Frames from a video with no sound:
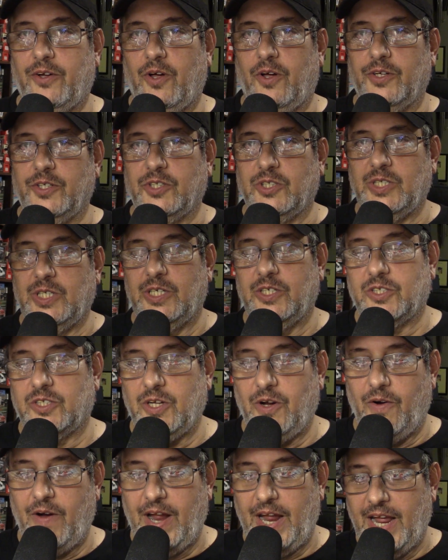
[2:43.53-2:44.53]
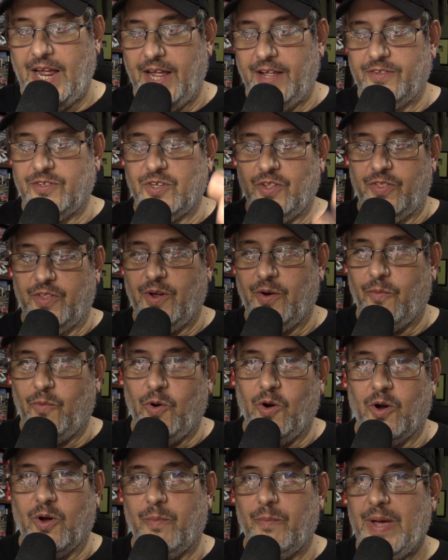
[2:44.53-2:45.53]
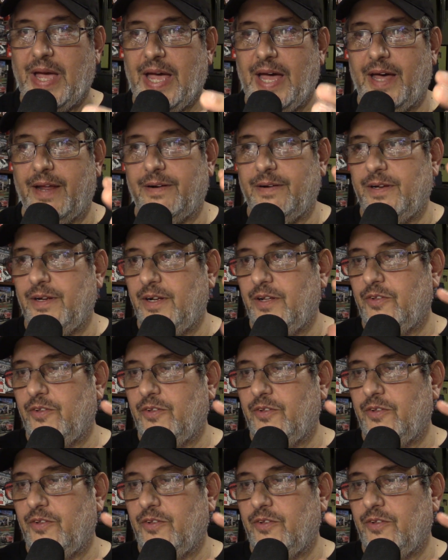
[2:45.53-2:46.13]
all you see is their hands and their work mat.